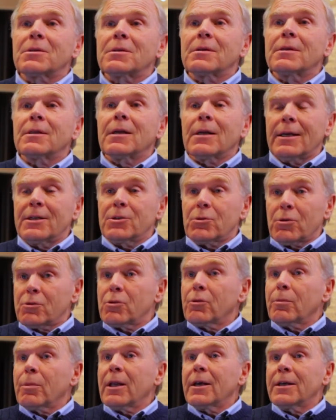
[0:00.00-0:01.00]
the lens was
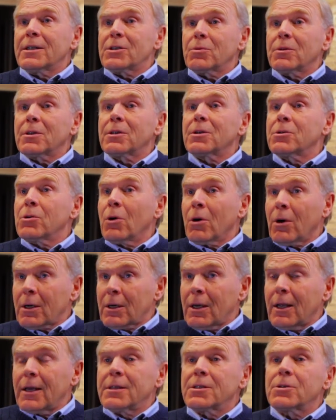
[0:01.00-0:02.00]
replaced with the toric
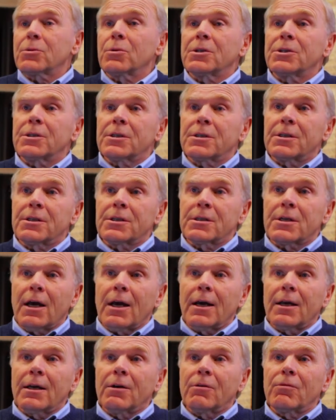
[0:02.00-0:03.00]
lens, which is
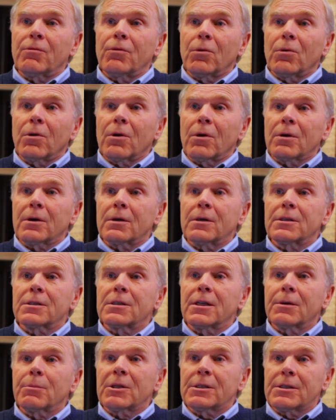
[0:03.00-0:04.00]
designed for
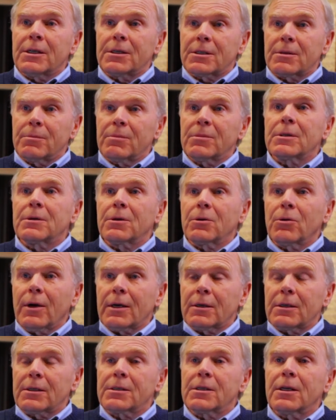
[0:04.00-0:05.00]
astigmatism, to
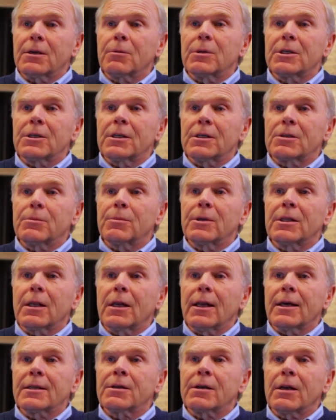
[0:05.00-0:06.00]
correct astigmatism. And the
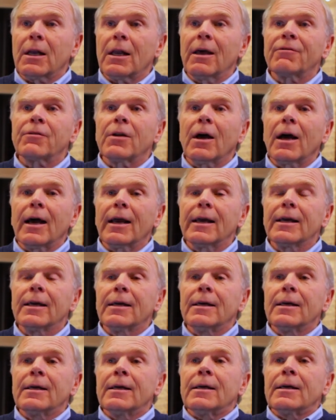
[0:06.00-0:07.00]
left eye
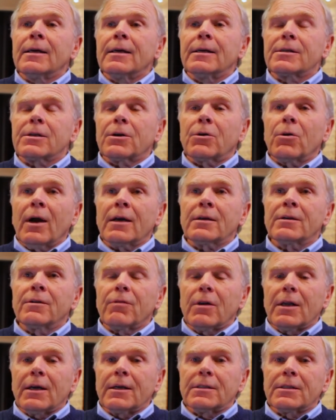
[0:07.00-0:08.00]
is a corrective
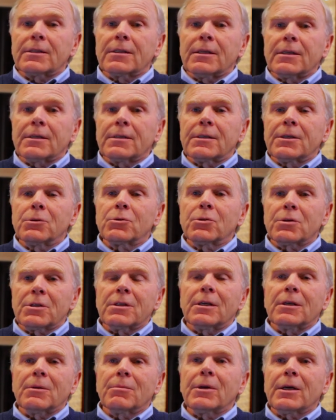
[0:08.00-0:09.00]
lens. And it's
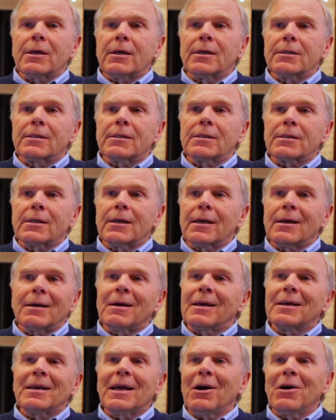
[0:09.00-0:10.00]
interesting because
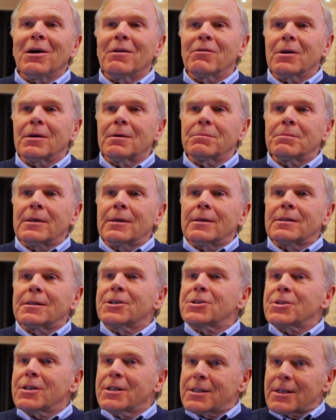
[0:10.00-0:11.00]
I now have a
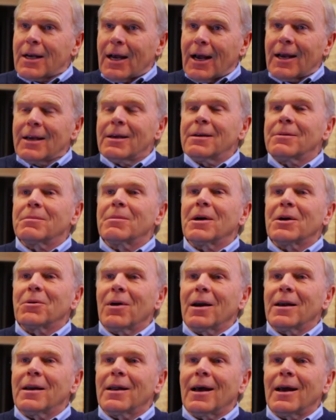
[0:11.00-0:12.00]
distance eye, my
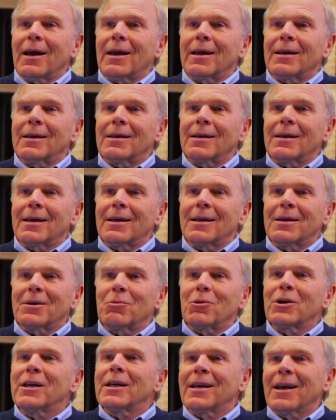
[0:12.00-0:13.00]
right eye, and
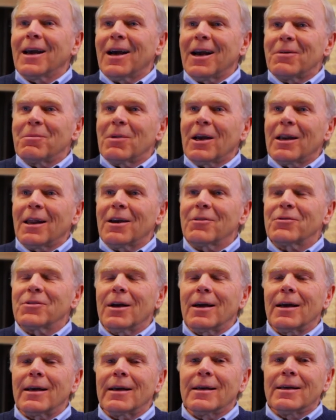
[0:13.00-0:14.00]
a reading eye, my left
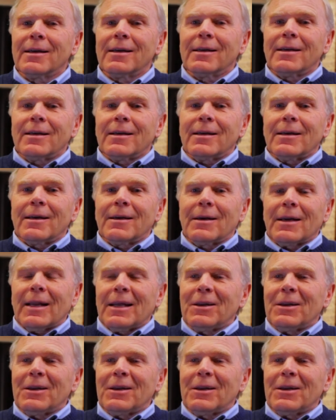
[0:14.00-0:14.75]
eye. I